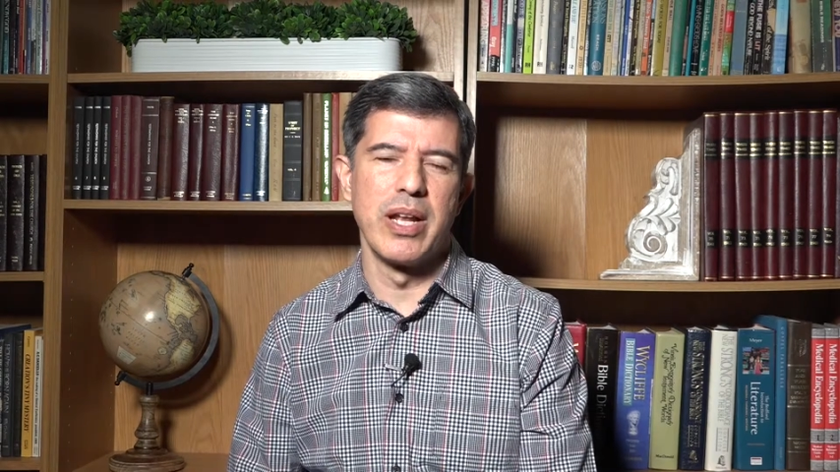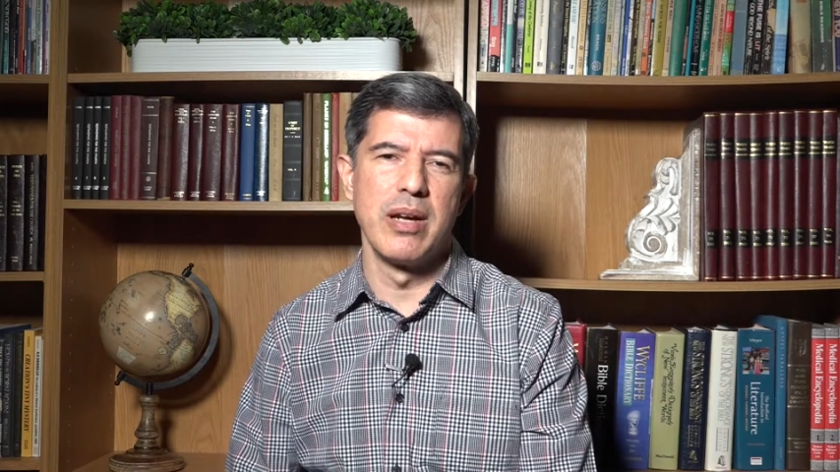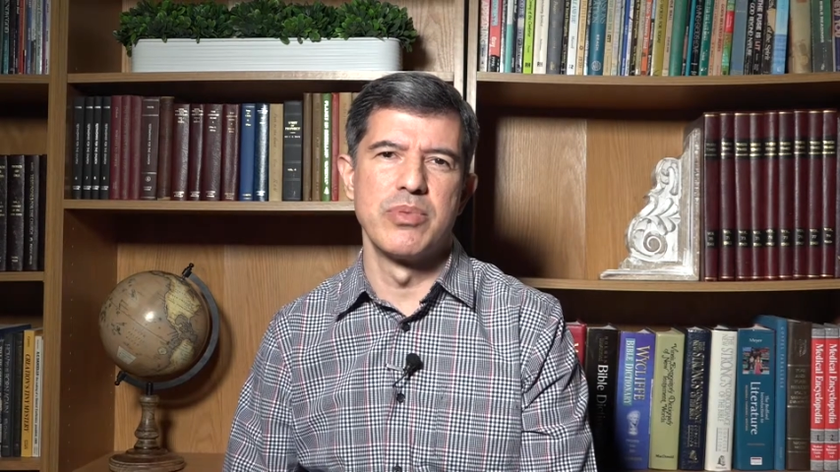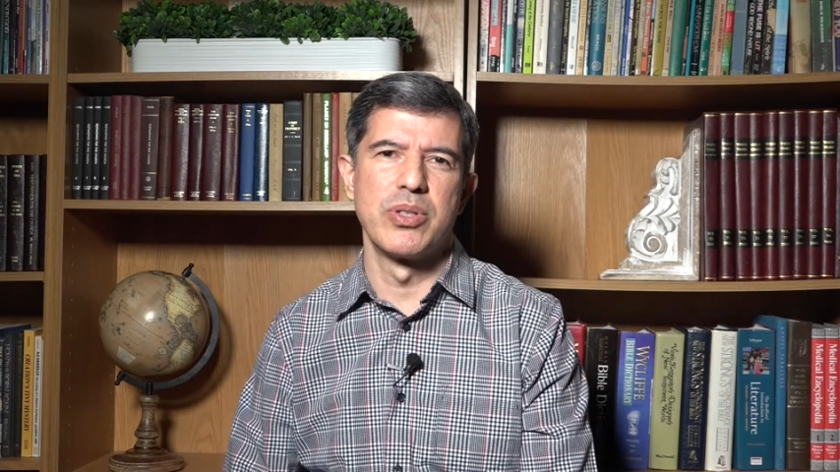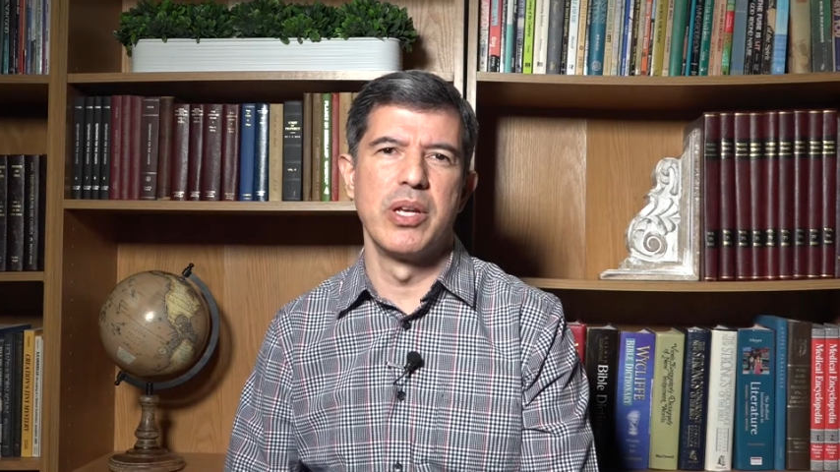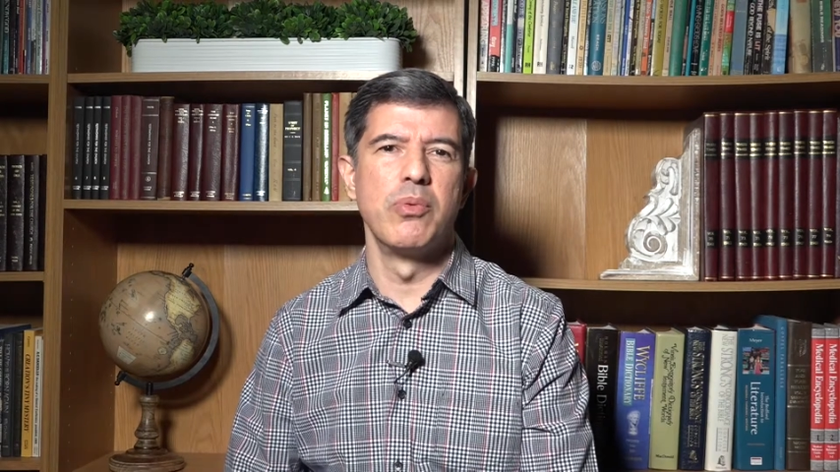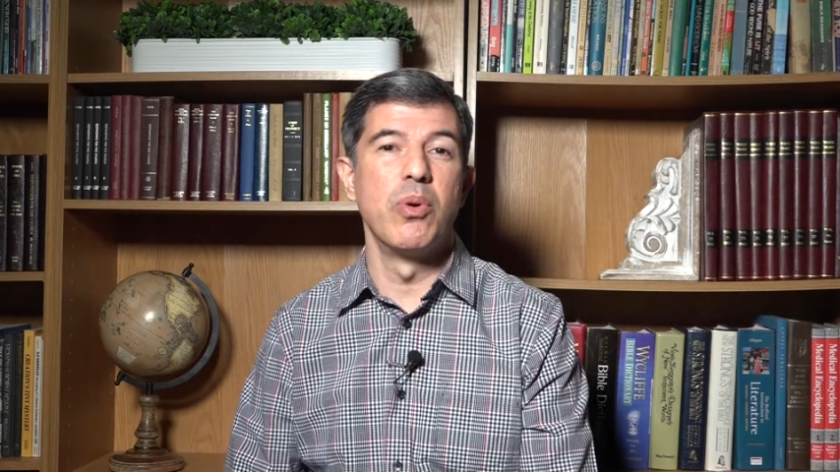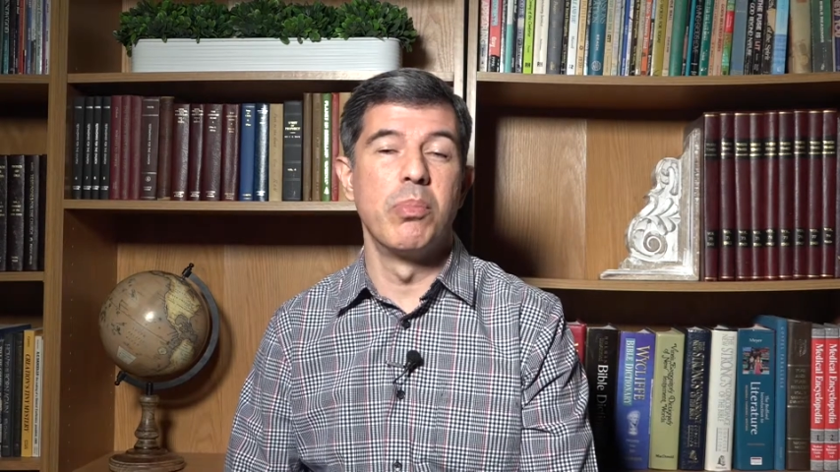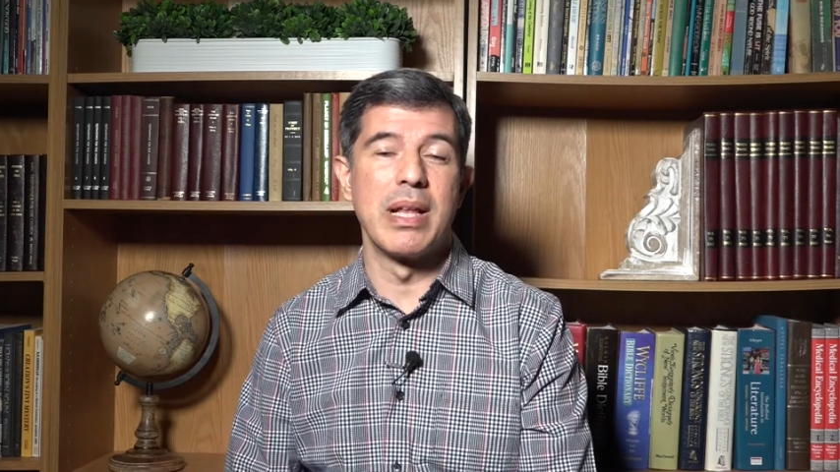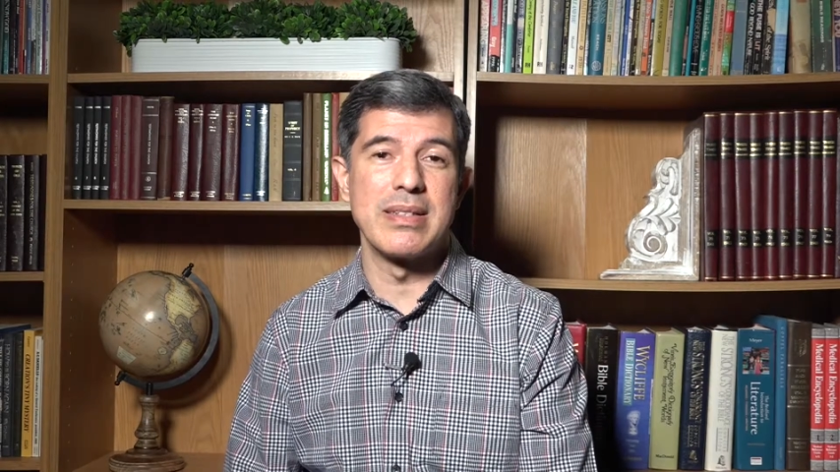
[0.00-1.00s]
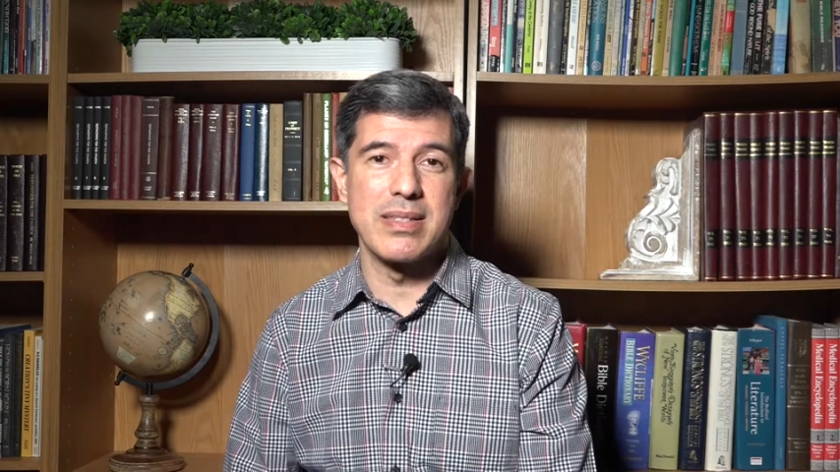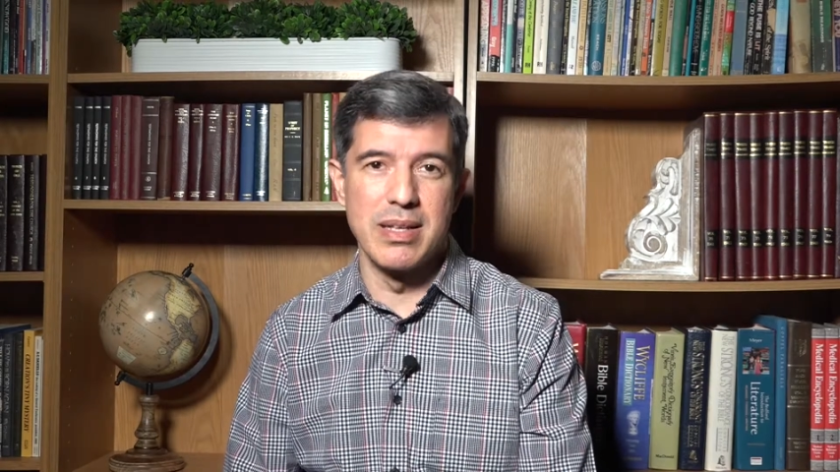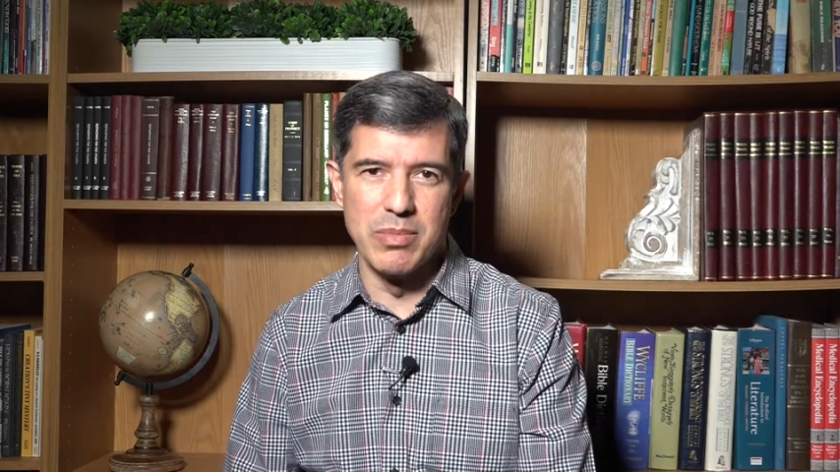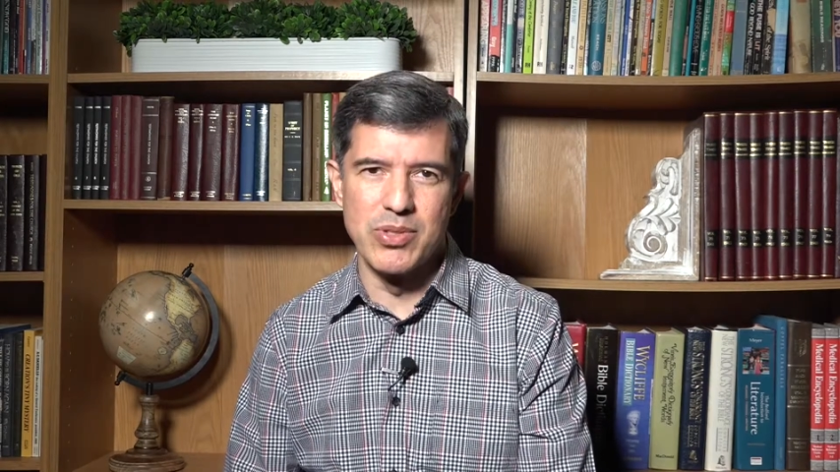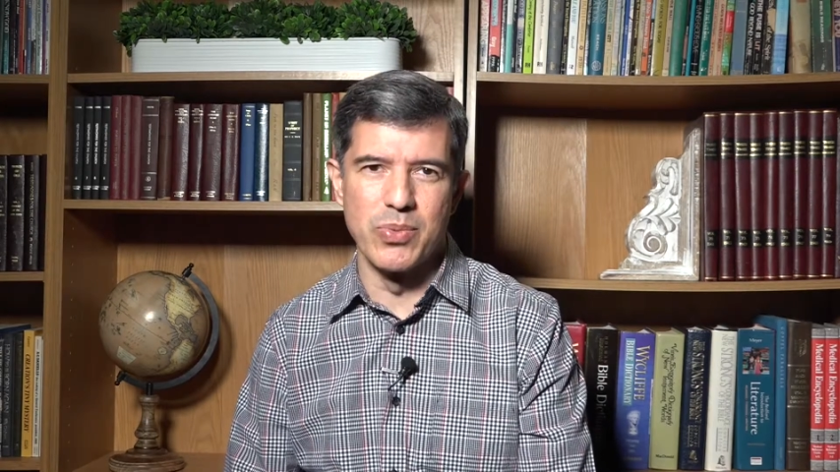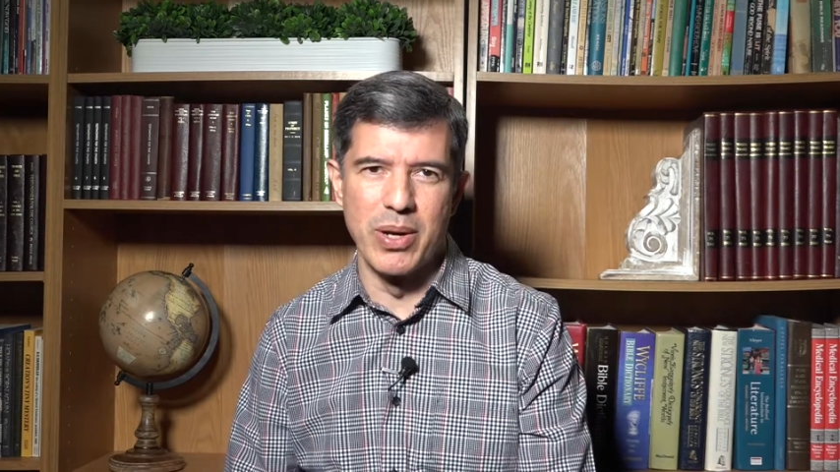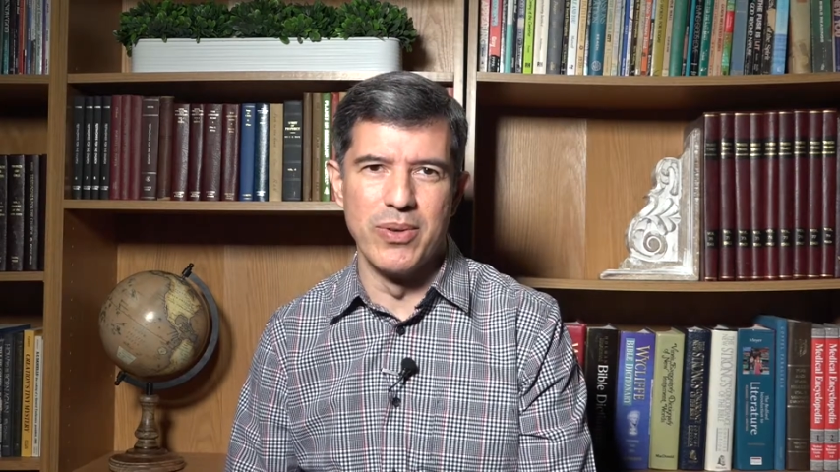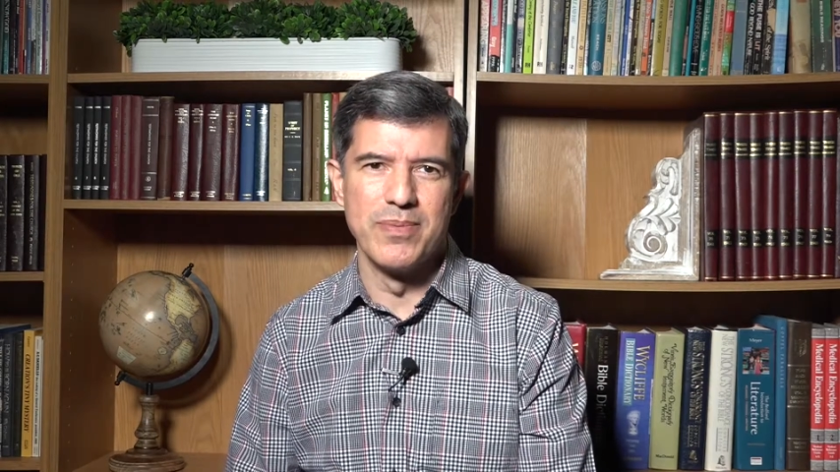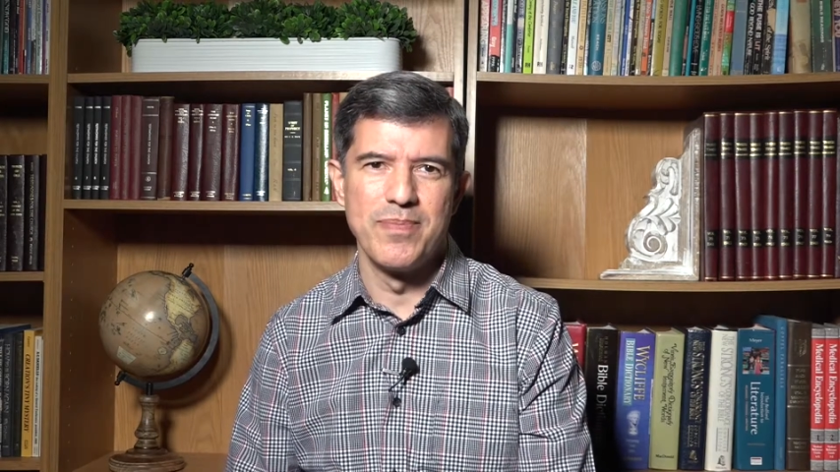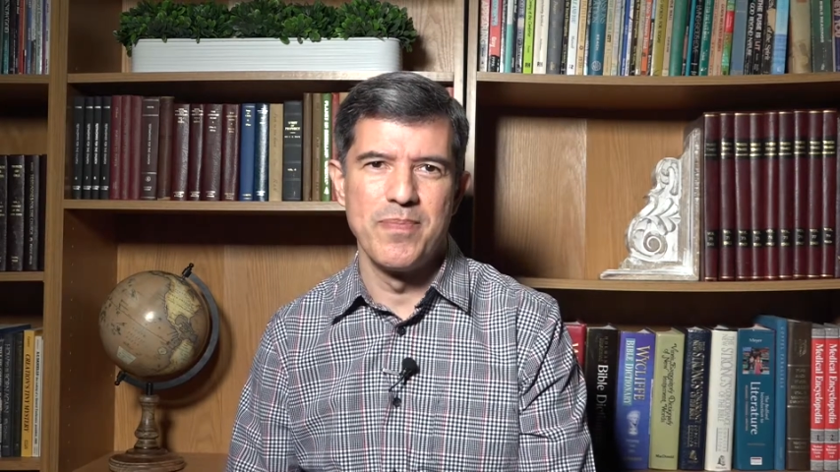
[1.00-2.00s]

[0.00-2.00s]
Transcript: and I'm sure it will bless them as well.